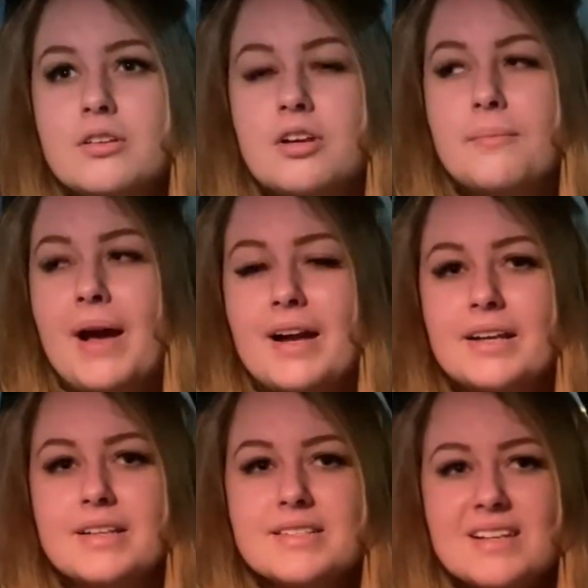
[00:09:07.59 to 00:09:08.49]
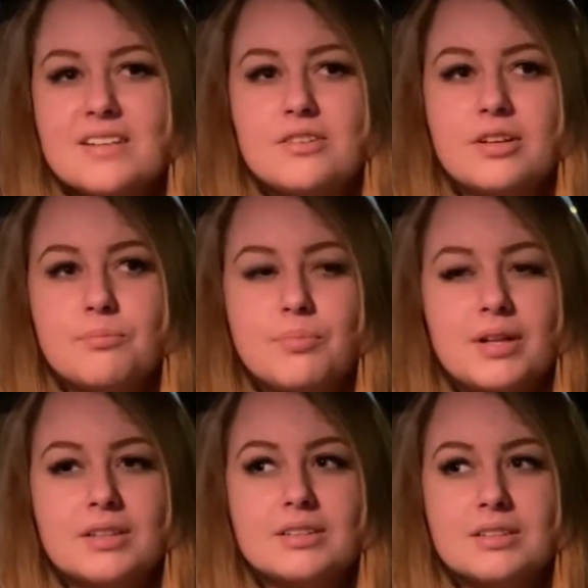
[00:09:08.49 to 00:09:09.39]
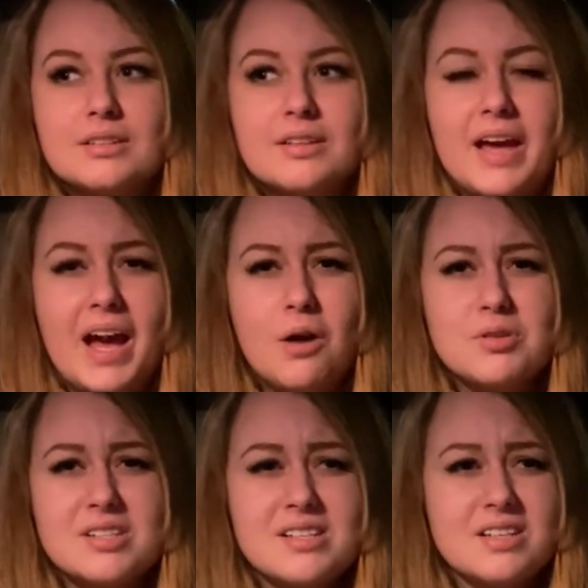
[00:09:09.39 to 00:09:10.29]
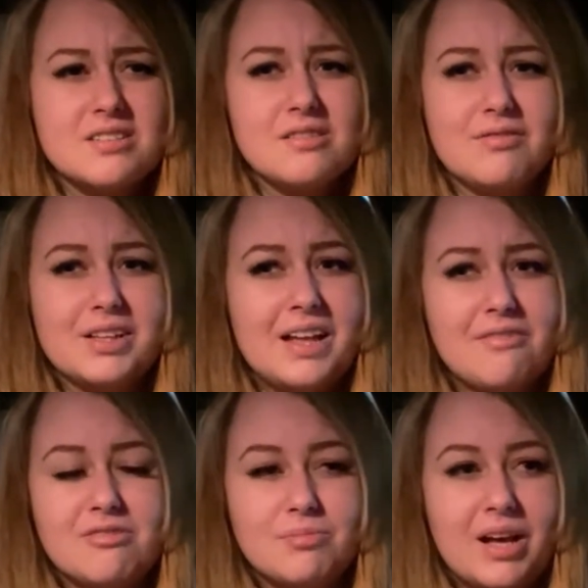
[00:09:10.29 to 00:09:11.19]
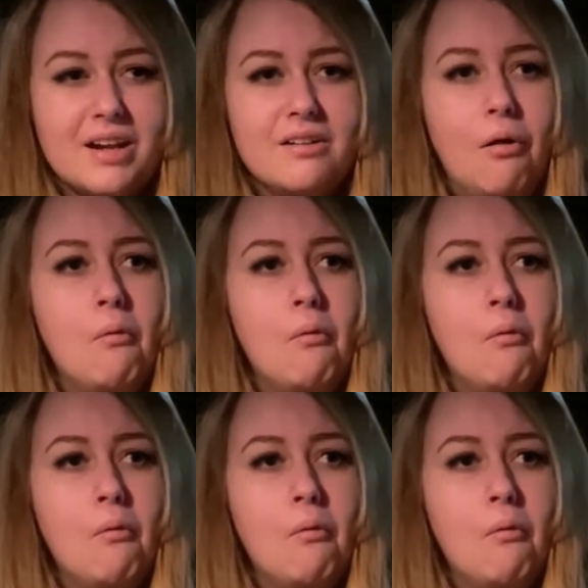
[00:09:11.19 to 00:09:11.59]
they're magnets and you can build houses and stuff like that from that.